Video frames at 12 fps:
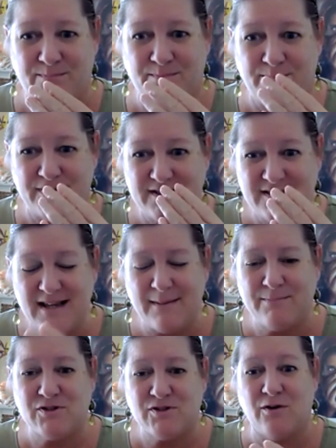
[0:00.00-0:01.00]

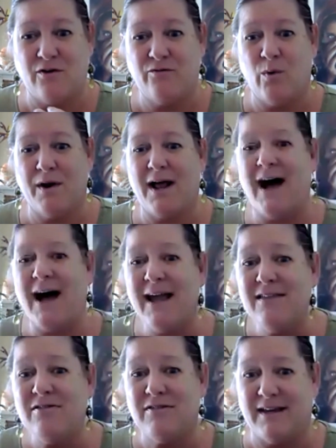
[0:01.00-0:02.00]
perception of what
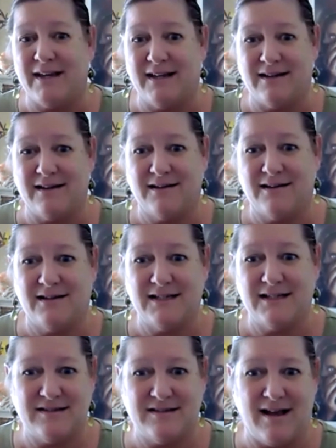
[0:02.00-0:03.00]
I think
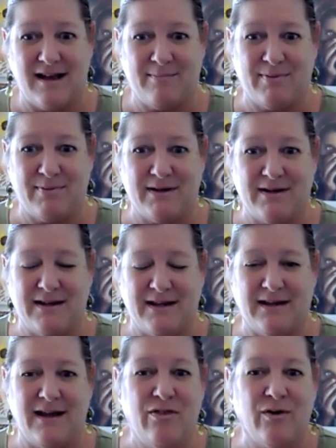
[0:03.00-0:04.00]
is happening.
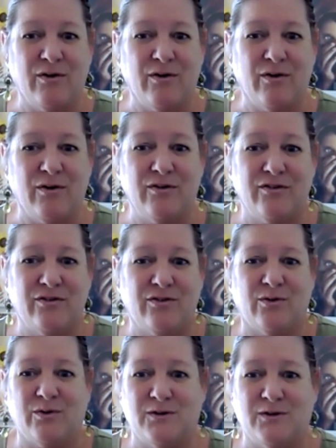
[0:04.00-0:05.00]
And those thoughts
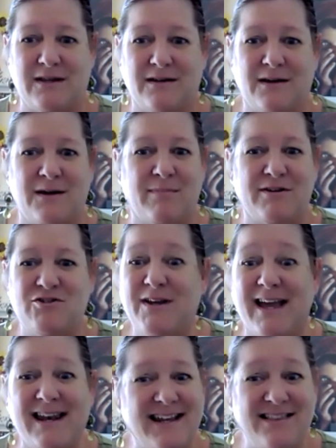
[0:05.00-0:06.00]
hurt me. But you
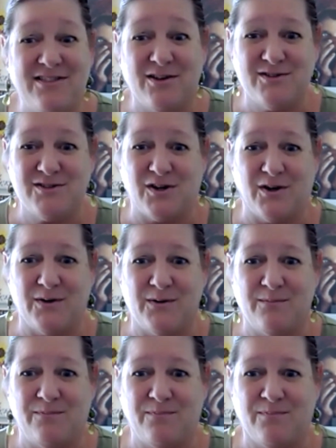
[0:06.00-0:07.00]
can let those
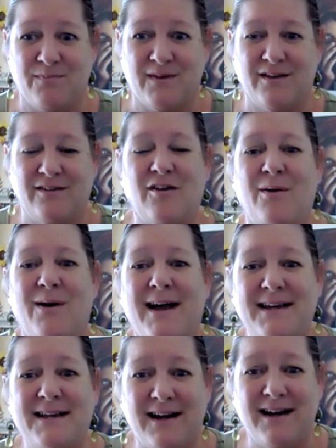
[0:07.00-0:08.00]
go. So
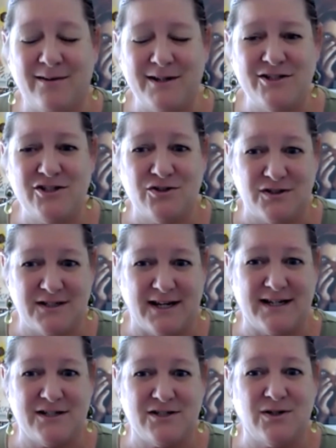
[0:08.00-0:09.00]
I encourage you
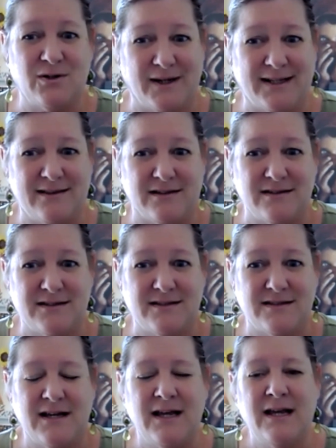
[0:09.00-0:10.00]
today to look at this